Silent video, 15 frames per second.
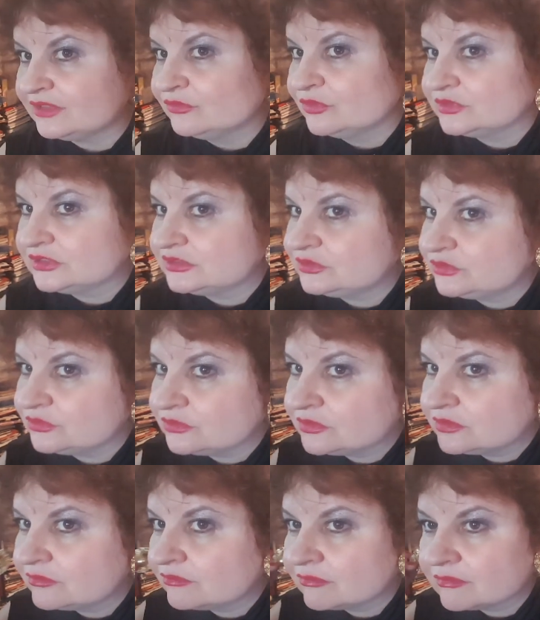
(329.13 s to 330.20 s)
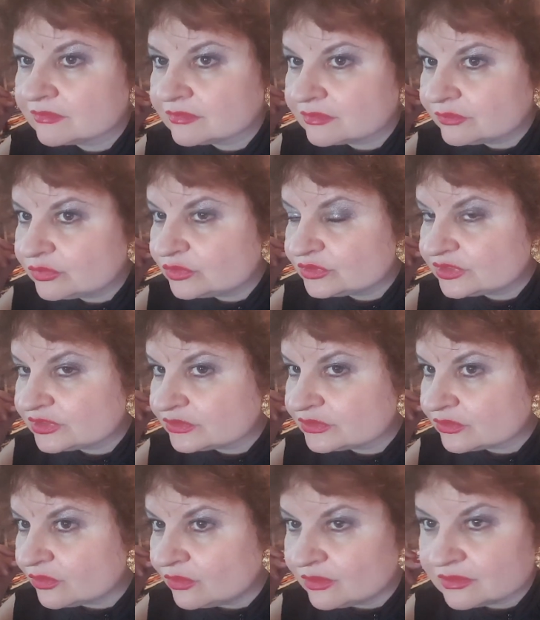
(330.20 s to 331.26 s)
I wanted to put it
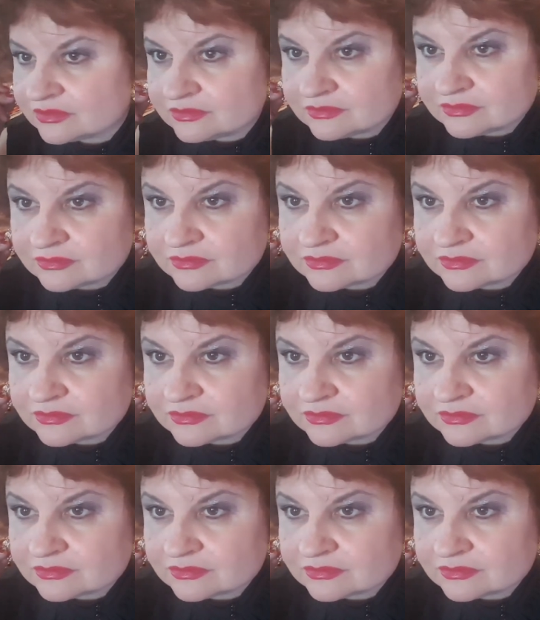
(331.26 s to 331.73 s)
on